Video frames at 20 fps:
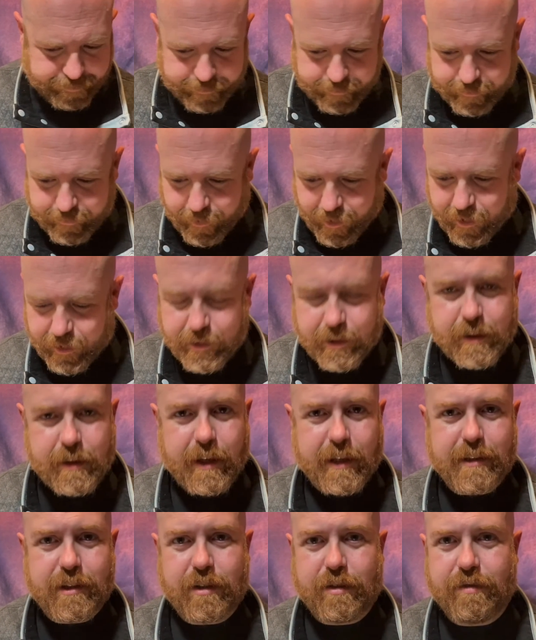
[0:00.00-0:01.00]
Here's a
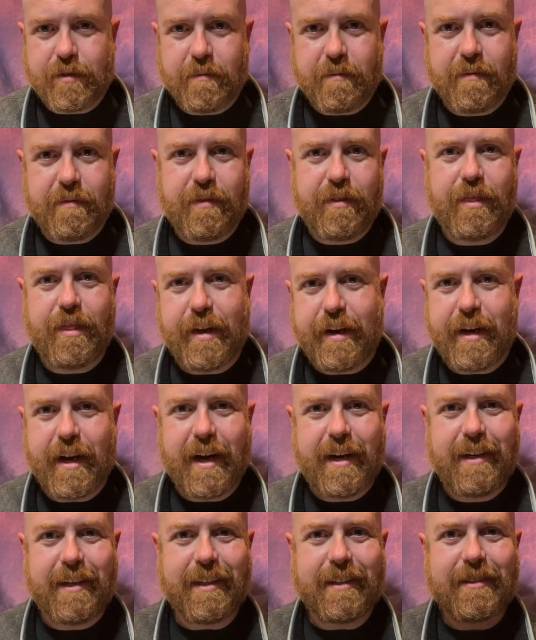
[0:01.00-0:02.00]
classic from the
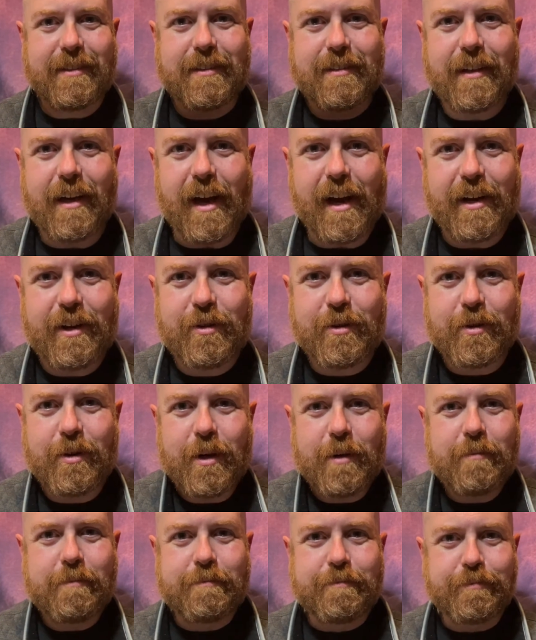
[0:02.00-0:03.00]
90s. I grew
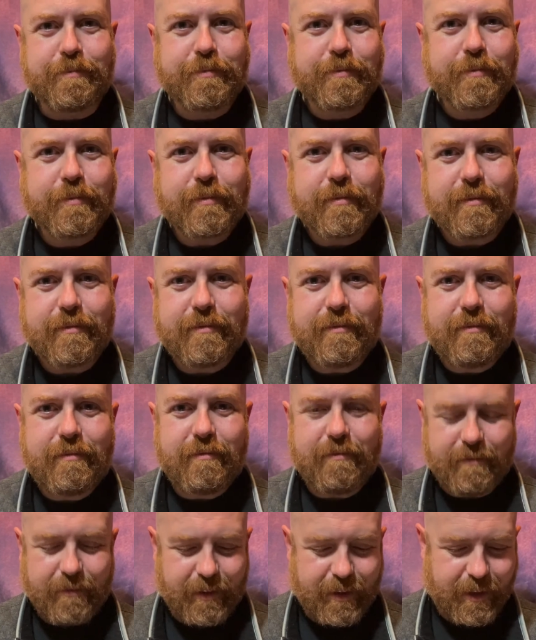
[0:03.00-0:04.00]
up
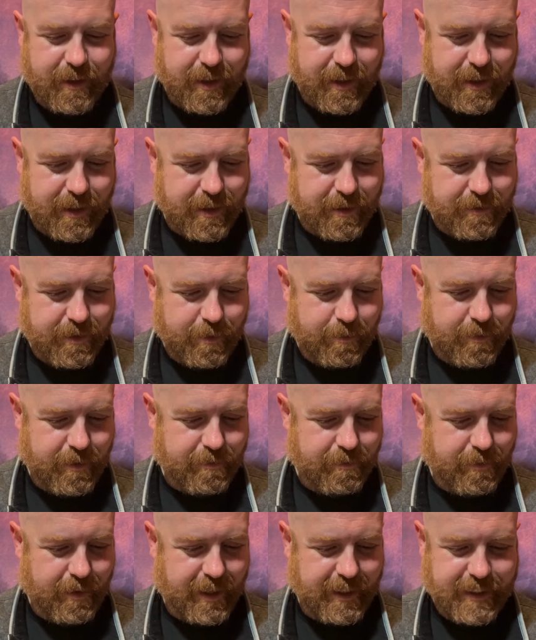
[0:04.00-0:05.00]
in
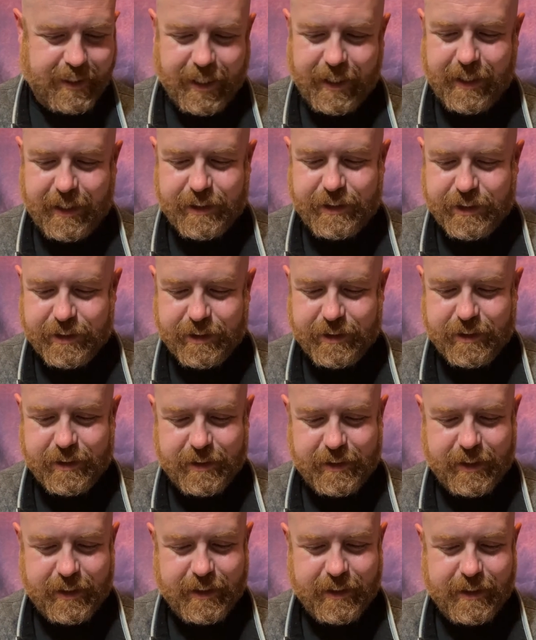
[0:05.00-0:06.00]
my teenage years
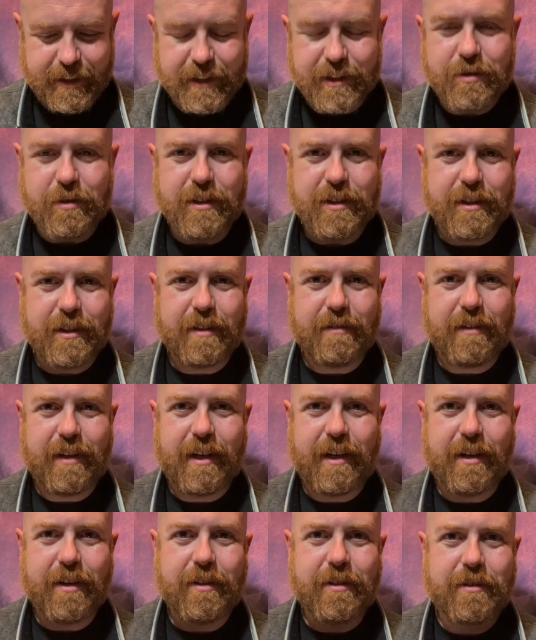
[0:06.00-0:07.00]
listening to this, watching the
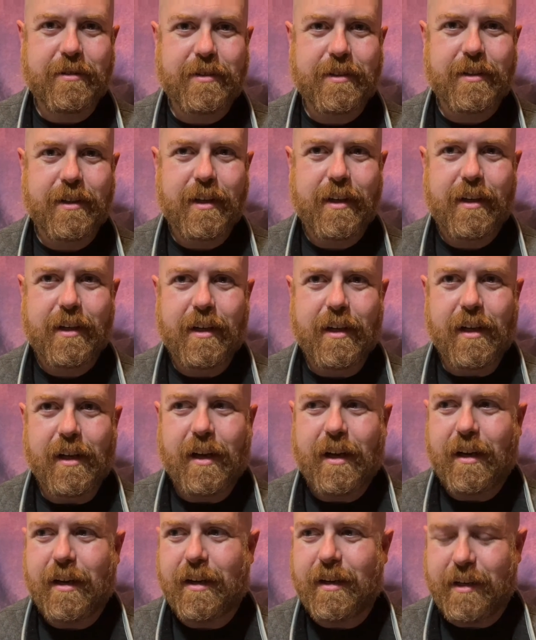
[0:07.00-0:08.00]
videos
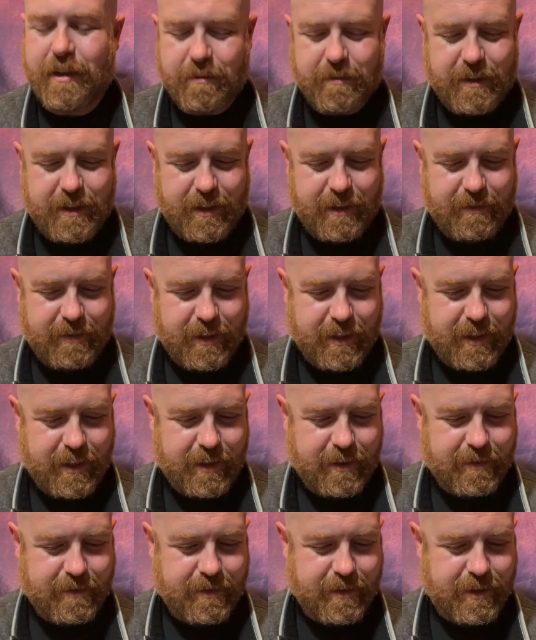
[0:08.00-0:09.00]
on
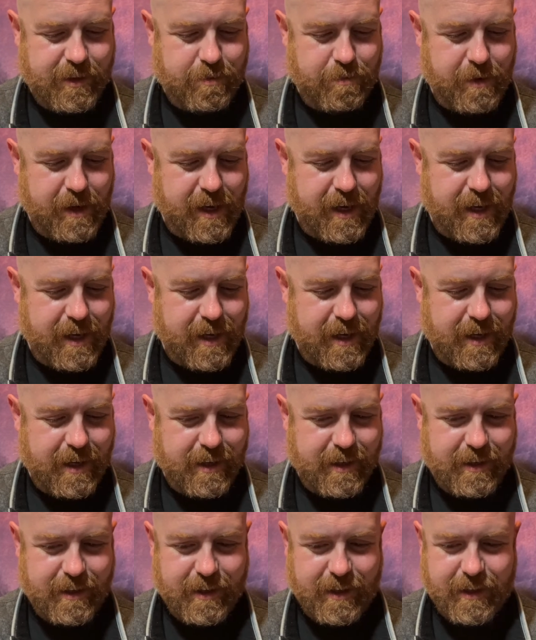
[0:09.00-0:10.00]
MTV for this
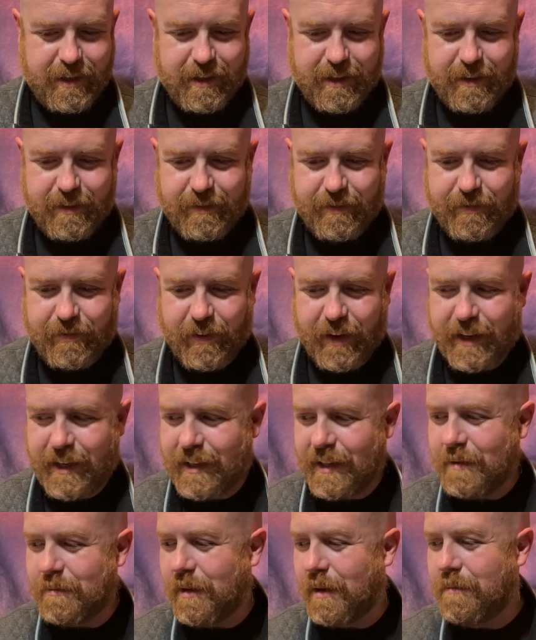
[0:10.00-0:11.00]
band and finding
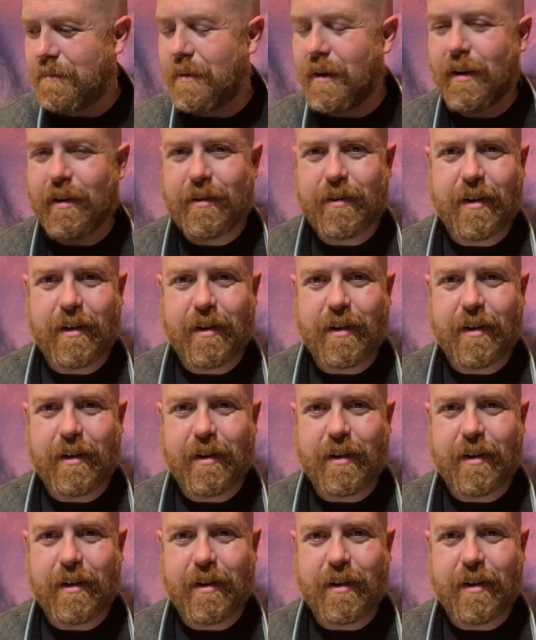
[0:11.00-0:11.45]
them on punk rock